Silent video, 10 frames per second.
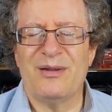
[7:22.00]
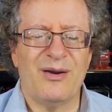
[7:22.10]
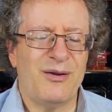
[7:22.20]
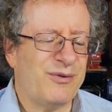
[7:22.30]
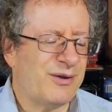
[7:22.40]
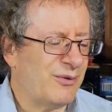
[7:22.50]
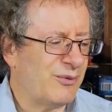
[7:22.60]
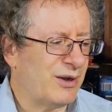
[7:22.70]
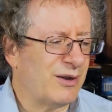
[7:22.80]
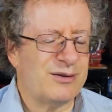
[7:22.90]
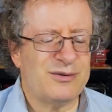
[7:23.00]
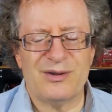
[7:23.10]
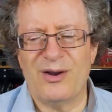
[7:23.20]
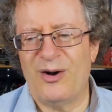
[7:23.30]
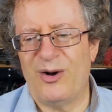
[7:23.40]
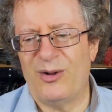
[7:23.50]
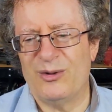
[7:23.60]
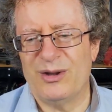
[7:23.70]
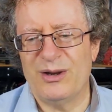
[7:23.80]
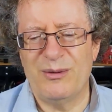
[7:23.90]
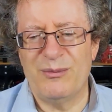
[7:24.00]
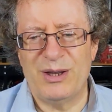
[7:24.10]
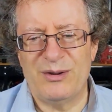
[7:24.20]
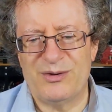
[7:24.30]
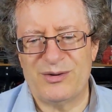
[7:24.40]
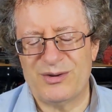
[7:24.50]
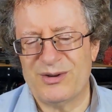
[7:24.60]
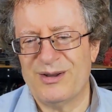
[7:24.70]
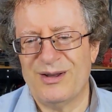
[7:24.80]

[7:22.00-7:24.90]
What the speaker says: I forget what it's called, an image.